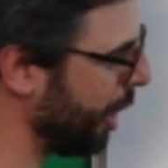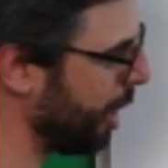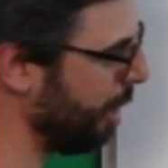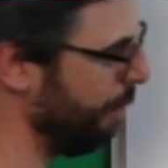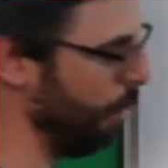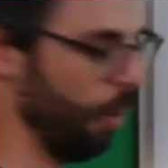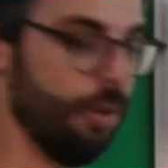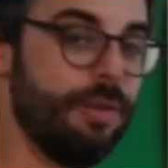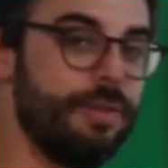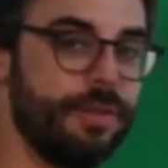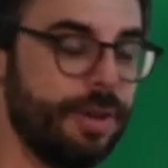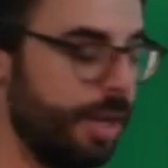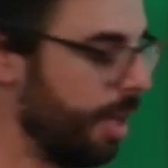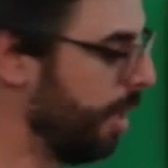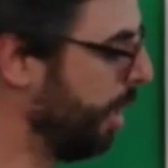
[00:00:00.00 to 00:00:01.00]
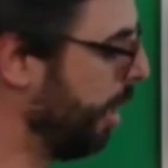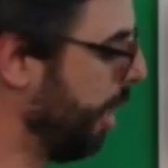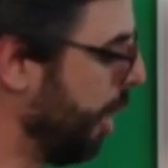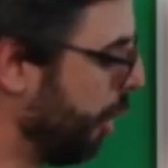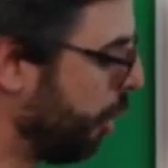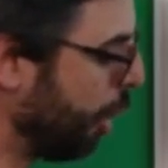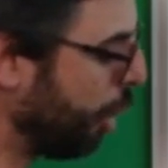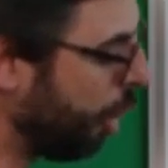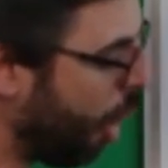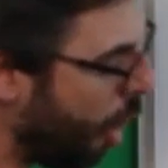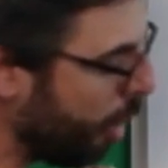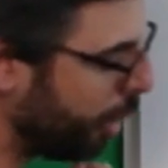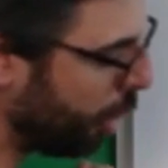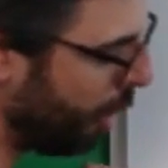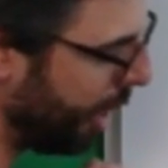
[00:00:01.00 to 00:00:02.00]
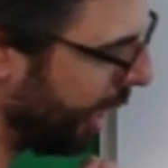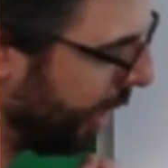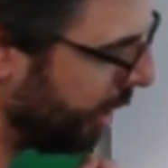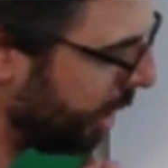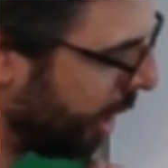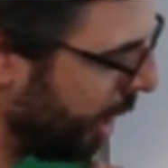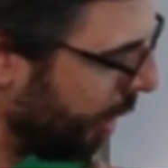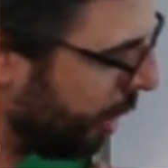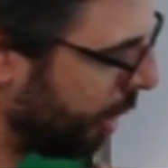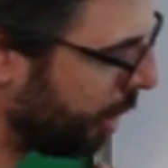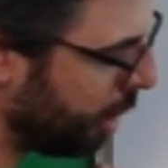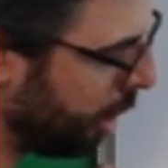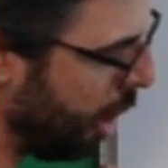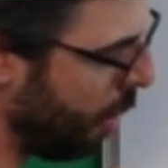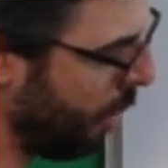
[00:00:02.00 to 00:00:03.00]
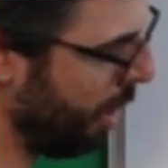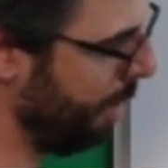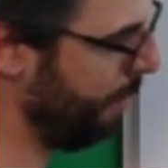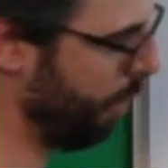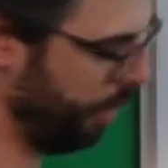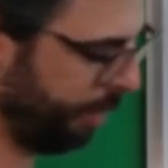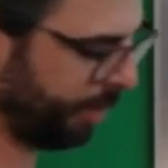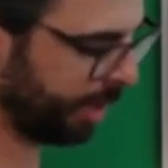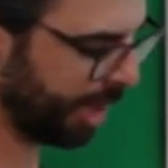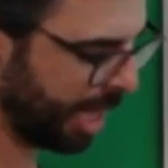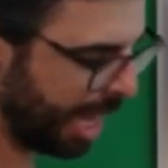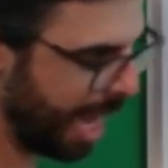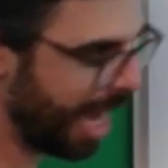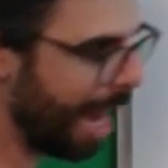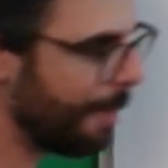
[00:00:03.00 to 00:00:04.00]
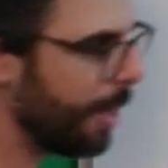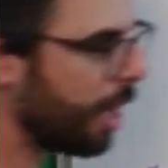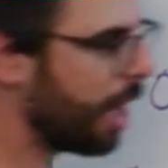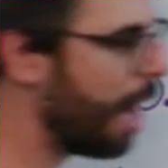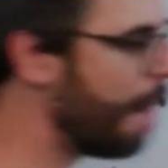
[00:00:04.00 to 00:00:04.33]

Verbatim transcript: it can move. The larger it is, the slower it moves. And I'm going to